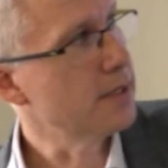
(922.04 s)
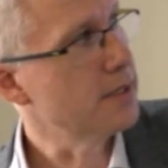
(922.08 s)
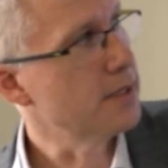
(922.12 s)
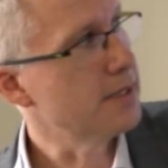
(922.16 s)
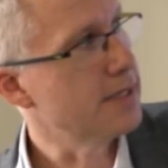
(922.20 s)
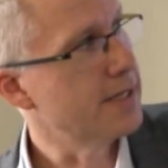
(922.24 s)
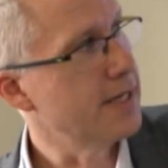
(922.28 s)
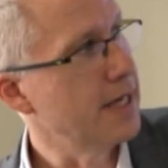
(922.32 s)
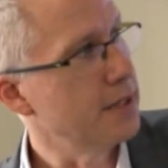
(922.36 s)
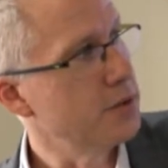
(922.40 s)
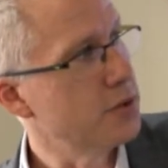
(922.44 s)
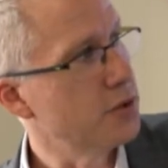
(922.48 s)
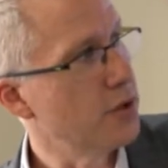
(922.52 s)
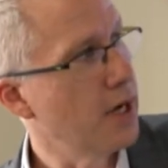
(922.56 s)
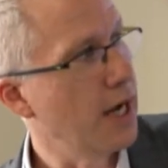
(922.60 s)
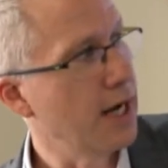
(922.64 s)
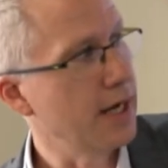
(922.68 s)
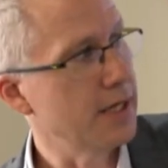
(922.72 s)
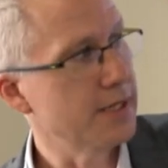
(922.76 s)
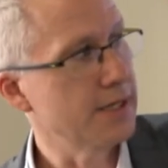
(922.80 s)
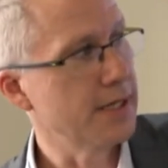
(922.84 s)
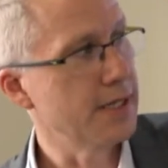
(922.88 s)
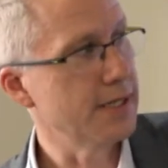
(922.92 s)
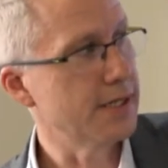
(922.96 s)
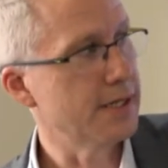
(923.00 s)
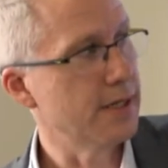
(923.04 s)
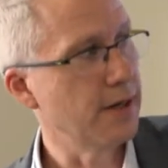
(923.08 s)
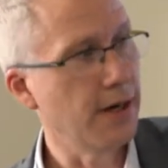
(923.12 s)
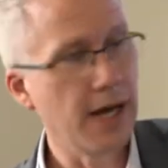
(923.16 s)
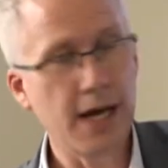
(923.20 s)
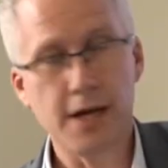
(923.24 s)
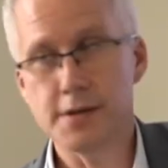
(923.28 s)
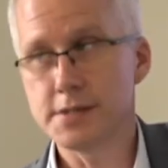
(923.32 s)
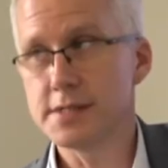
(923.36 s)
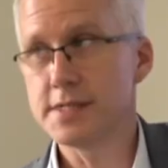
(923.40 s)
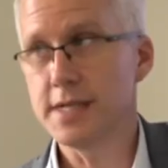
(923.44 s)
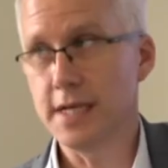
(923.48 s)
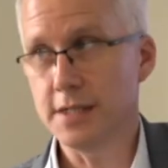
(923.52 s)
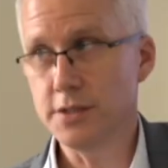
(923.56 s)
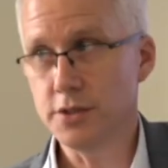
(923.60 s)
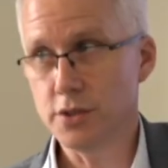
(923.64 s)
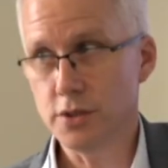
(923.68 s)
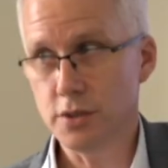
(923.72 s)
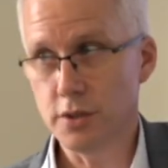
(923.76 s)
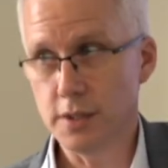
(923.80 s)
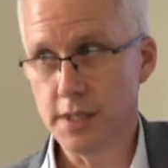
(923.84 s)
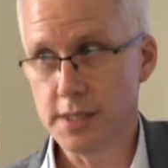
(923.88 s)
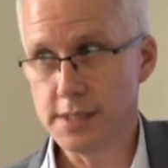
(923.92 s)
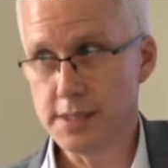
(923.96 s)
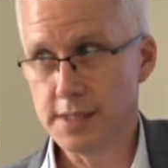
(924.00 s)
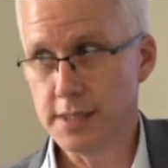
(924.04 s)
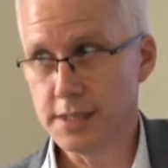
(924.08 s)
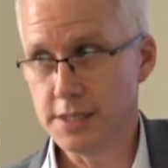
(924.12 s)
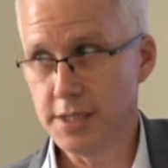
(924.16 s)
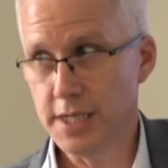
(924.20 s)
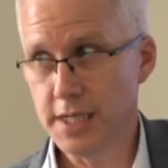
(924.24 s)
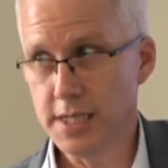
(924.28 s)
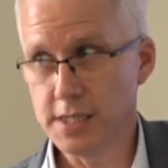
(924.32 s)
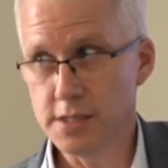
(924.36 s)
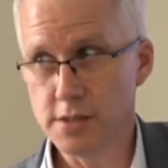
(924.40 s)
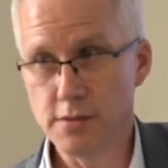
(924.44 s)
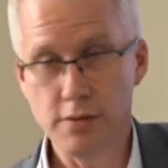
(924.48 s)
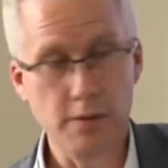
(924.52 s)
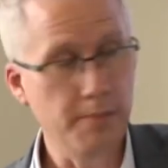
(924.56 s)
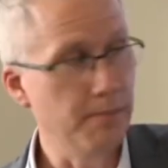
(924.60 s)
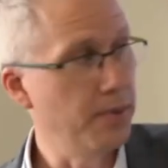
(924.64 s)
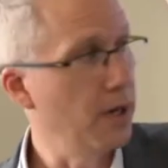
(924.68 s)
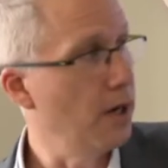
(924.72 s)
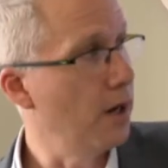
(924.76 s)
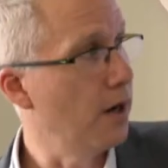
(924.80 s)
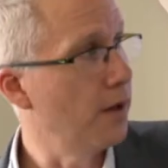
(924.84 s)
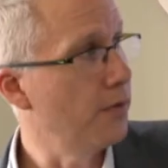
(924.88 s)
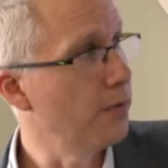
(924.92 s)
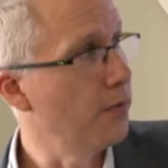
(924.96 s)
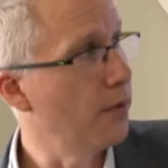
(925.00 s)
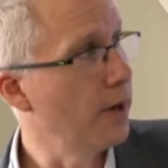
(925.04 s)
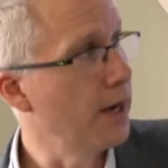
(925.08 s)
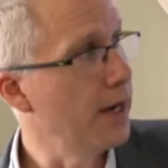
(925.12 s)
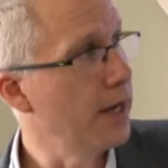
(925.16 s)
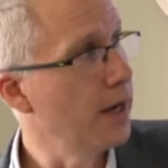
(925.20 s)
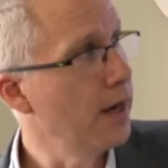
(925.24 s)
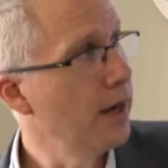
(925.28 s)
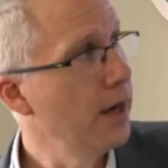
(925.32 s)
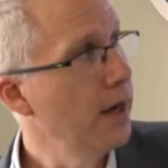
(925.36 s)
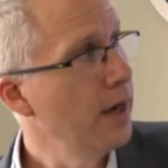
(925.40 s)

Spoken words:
and centrality, so how central is a gene to a pathway.